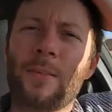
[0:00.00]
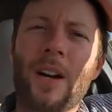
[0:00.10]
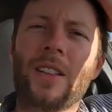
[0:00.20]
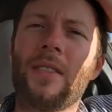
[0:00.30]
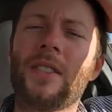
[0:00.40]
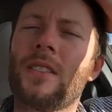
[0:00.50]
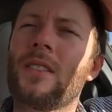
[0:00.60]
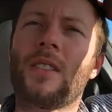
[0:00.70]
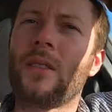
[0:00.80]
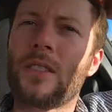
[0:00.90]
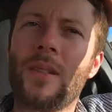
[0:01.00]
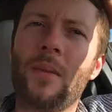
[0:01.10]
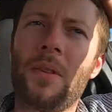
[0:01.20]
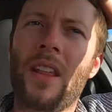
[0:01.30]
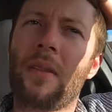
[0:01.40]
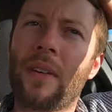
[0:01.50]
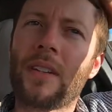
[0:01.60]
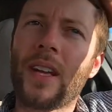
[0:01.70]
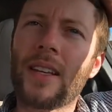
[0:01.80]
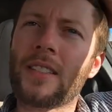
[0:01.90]
Mark Levinson's don't seem to be that
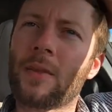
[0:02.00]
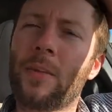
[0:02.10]
fantastic,